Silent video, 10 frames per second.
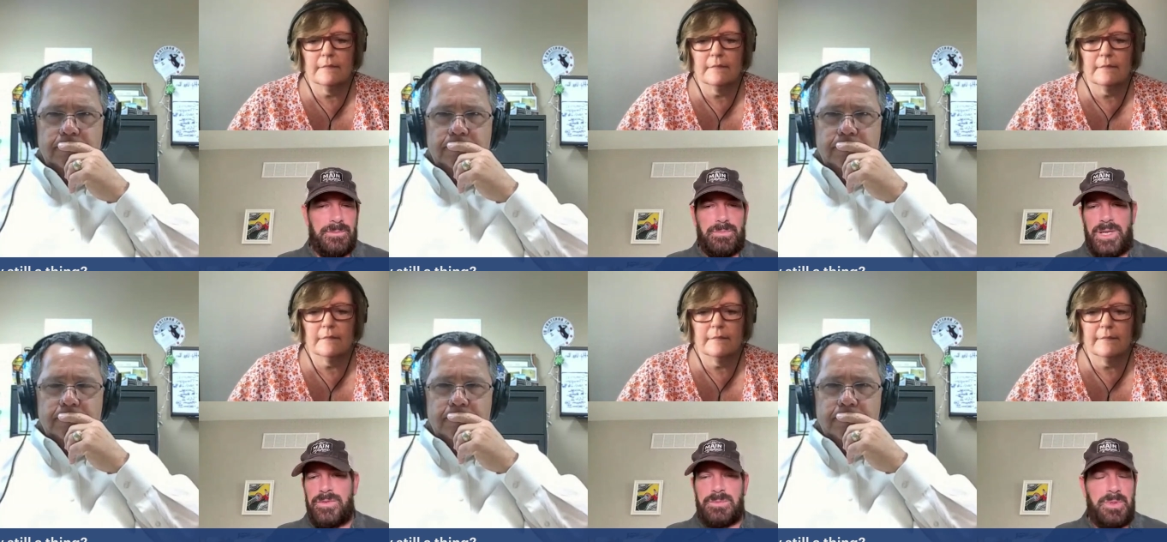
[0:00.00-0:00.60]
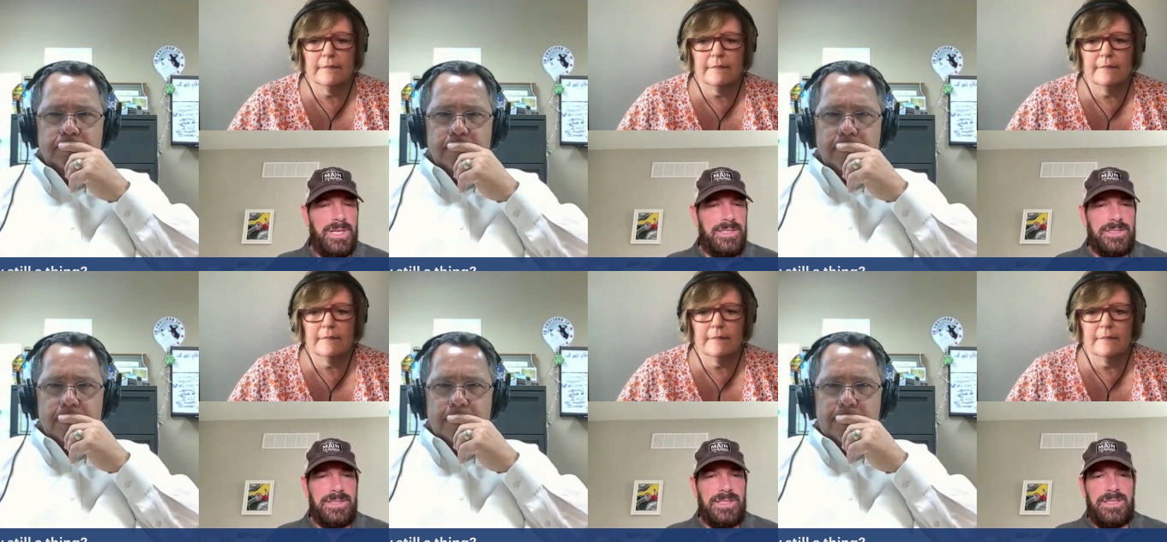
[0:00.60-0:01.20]
Speaker 1: breakfast place,
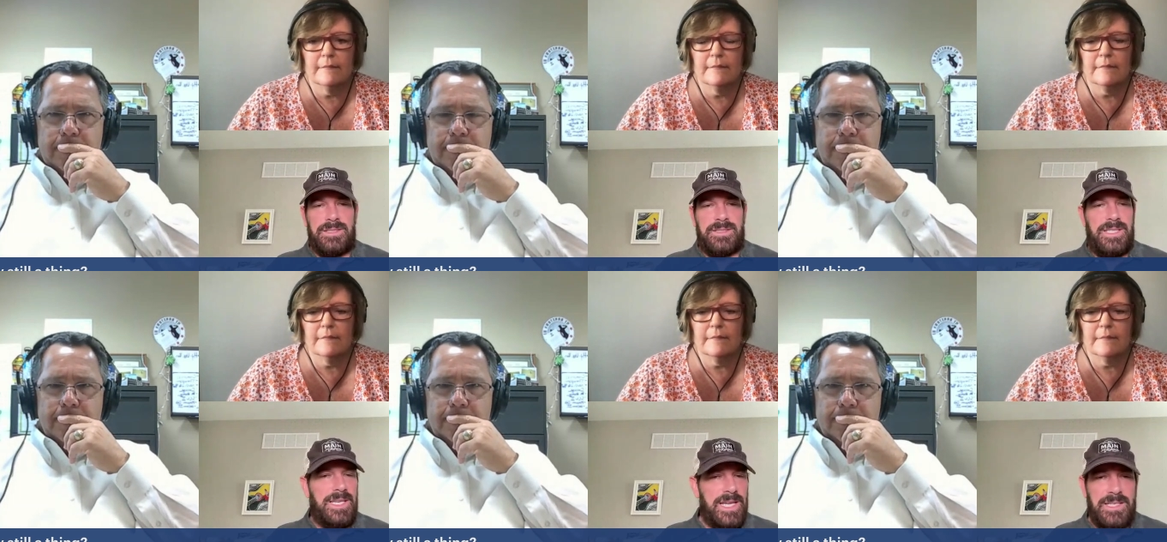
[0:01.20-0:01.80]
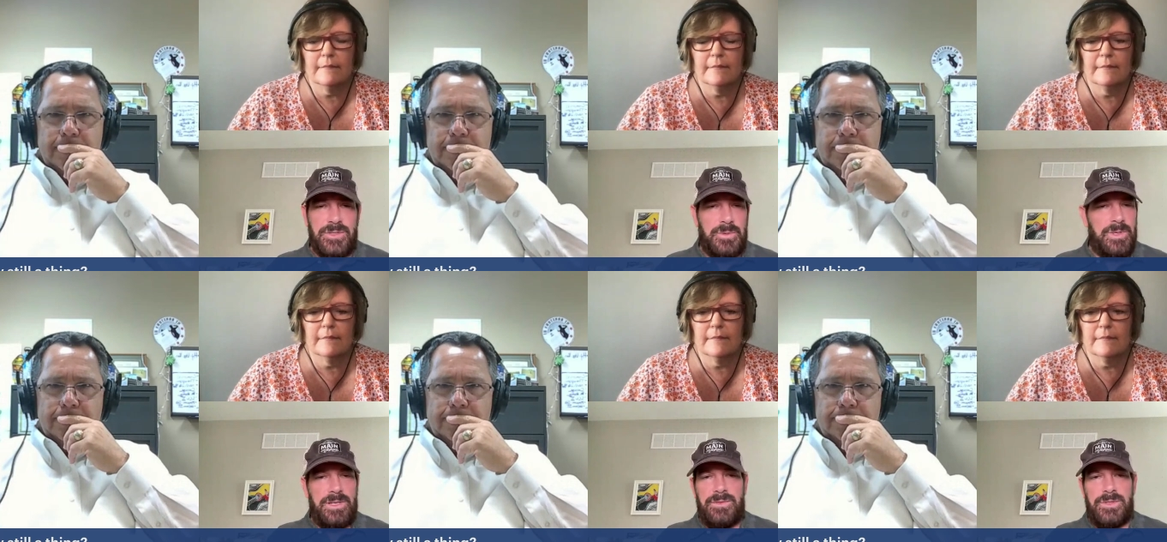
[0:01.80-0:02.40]
this, CK's or
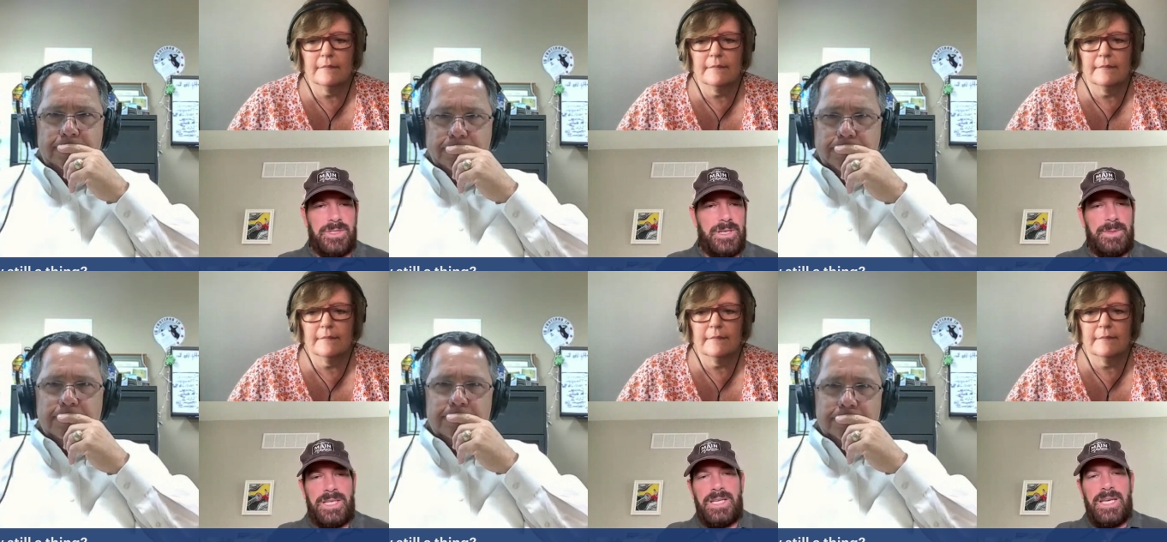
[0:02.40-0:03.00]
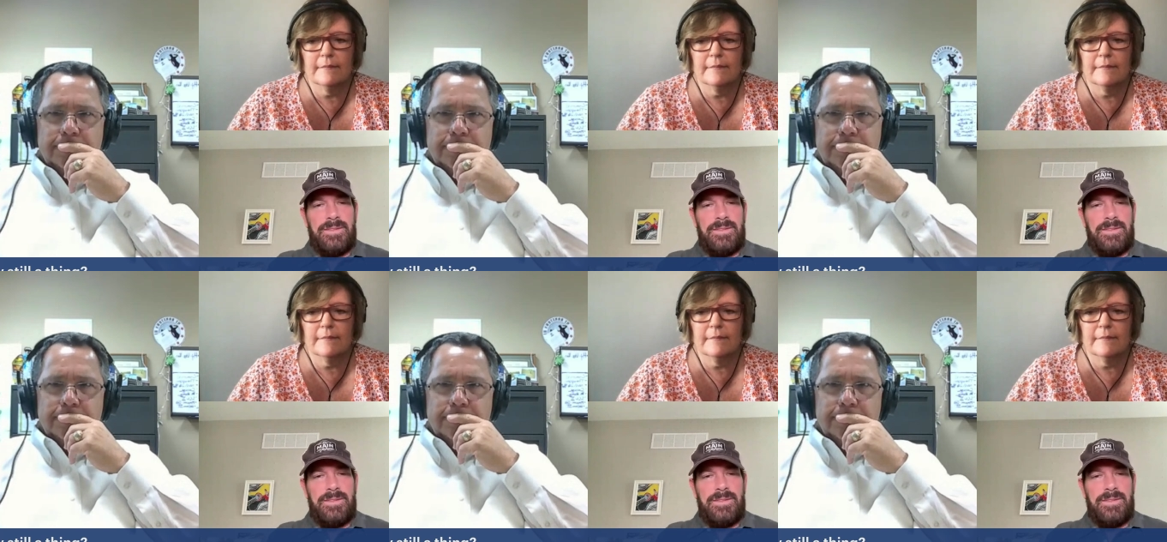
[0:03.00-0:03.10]
whatever is there. I mean that